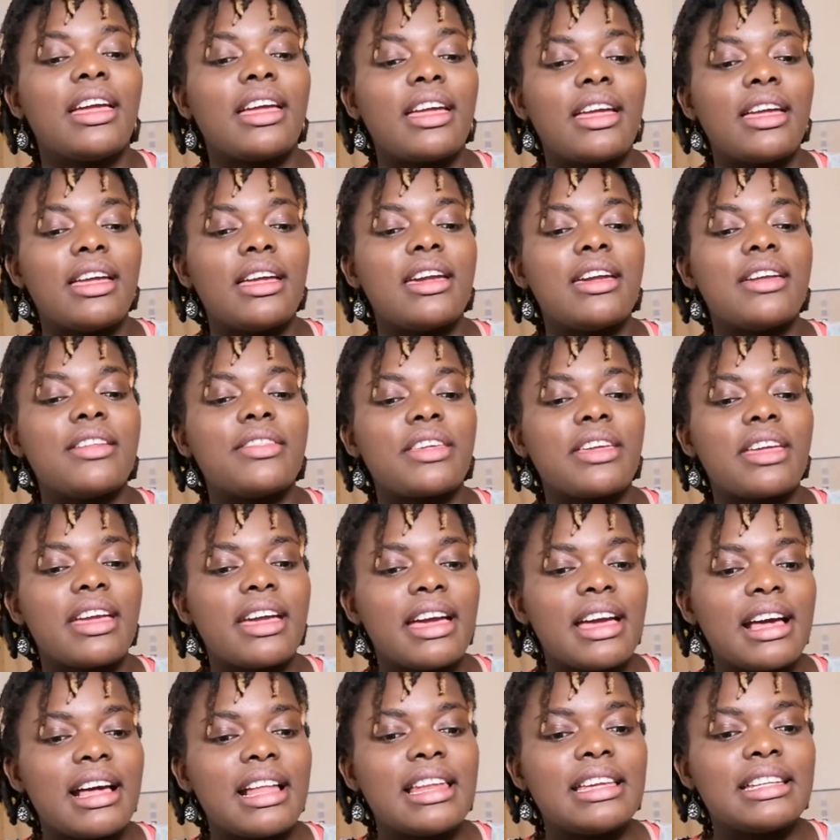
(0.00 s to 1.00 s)
In the
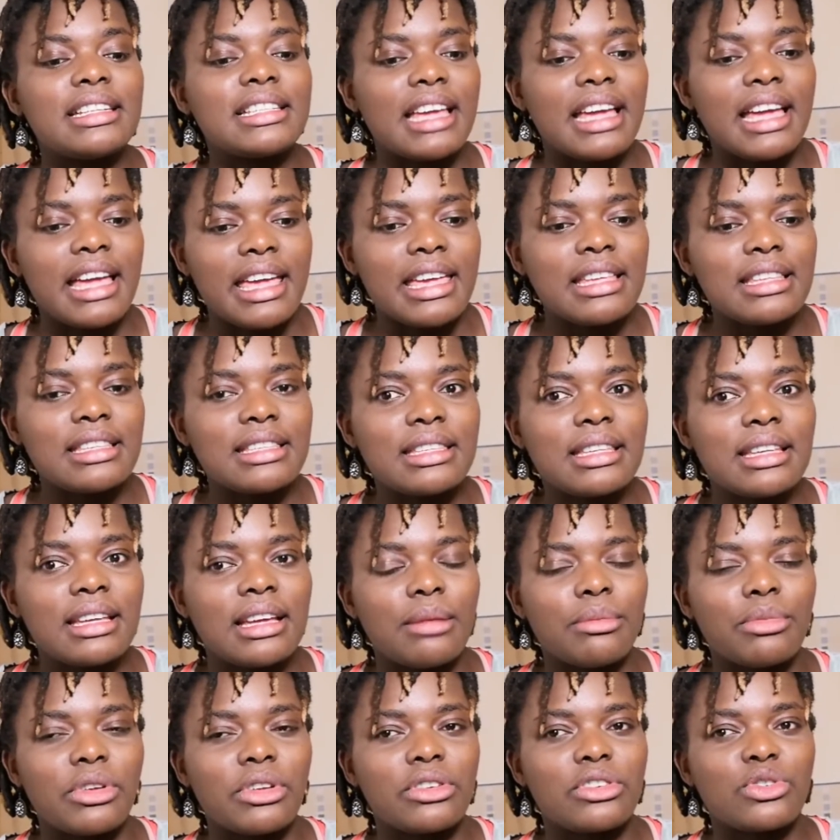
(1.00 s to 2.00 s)
early days,
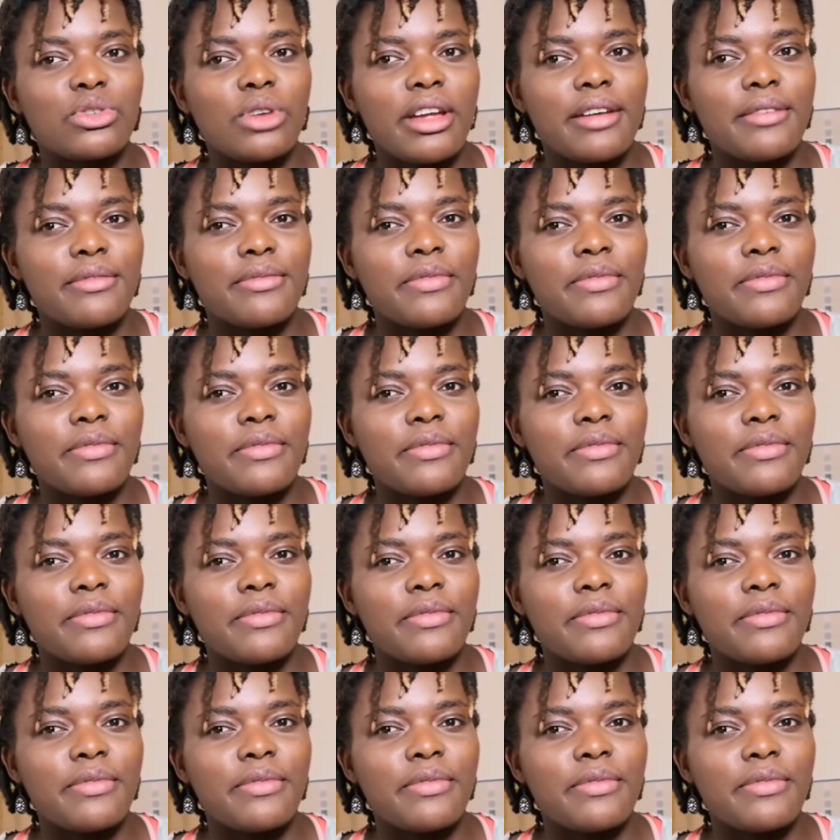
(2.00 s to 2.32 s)
I'm going to try